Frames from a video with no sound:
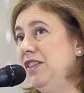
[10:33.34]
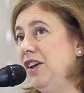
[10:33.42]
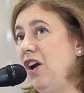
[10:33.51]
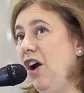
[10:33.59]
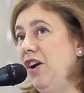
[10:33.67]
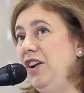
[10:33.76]

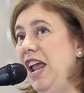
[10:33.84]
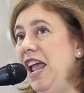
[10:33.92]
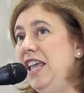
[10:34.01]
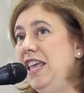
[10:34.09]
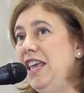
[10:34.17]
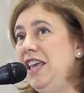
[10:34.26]
The
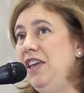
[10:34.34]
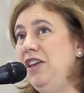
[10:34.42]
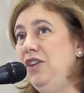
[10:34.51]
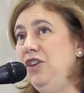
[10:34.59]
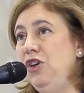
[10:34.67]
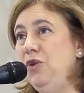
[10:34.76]

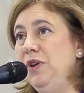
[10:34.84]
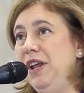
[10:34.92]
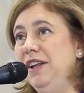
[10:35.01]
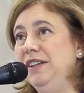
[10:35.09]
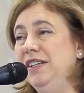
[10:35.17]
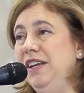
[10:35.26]
Carnegie
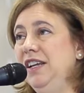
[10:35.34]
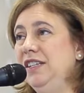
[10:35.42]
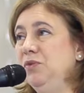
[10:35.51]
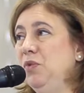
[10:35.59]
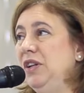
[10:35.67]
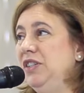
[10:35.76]
unit
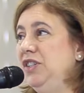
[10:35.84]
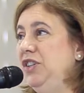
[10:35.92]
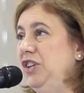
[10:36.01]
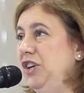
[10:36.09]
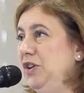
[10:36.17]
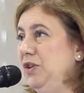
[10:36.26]
is what's
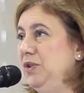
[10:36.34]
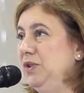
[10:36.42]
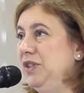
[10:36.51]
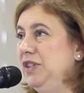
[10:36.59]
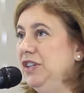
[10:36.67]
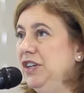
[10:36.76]

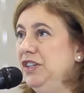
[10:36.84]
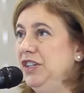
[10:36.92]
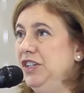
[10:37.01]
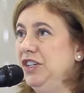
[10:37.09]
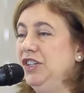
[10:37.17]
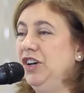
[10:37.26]
used
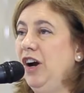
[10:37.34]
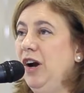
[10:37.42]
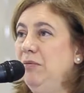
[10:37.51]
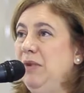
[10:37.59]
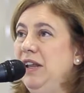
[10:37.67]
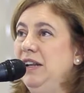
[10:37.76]
to
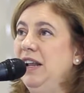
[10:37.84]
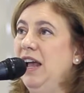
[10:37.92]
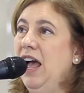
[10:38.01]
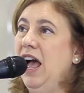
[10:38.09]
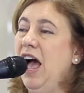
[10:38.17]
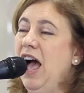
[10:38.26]
determine
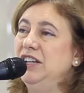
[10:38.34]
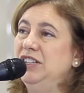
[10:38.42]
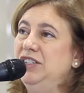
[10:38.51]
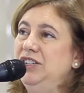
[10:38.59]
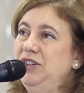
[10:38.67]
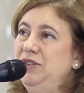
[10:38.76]
a
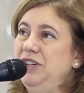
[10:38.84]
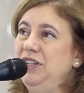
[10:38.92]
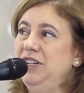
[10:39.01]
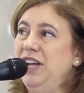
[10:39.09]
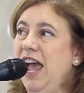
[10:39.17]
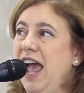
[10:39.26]

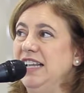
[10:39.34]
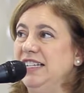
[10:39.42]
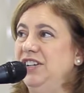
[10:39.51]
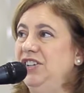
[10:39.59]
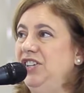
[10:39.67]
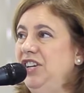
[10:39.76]
student
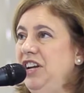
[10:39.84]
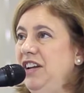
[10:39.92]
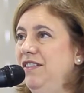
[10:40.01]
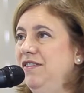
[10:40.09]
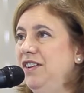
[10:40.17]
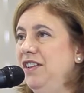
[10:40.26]
has
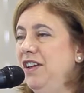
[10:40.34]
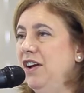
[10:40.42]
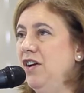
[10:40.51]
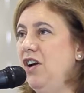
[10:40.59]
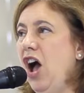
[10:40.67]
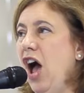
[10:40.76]
achieved
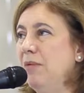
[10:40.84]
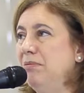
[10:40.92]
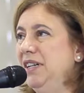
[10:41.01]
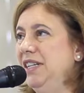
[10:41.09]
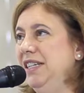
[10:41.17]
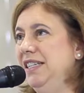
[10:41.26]
their
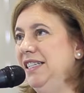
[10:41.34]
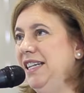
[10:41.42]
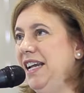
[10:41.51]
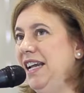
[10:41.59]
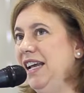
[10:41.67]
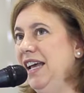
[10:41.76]

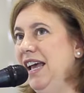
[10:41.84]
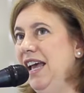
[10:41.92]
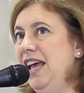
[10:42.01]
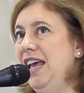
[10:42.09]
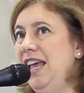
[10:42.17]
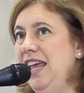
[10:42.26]
competency
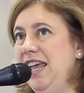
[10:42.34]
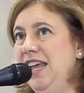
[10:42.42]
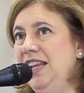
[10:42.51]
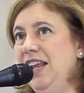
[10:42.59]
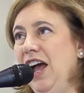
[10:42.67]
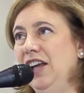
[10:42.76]

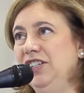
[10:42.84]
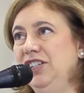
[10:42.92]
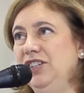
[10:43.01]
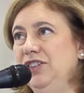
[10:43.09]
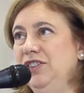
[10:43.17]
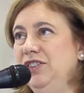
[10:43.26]
in a
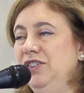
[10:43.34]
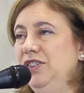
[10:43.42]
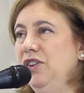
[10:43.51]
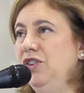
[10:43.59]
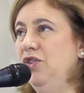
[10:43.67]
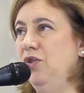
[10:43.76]

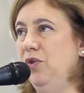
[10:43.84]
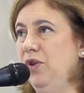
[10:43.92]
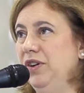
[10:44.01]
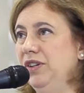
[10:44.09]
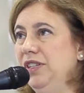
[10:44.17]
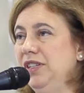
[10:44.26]
certain
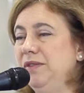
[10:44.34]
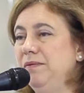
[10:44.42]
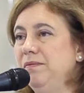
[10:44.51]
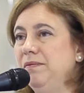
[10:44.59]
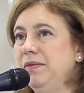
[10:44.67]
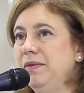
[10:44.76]
course.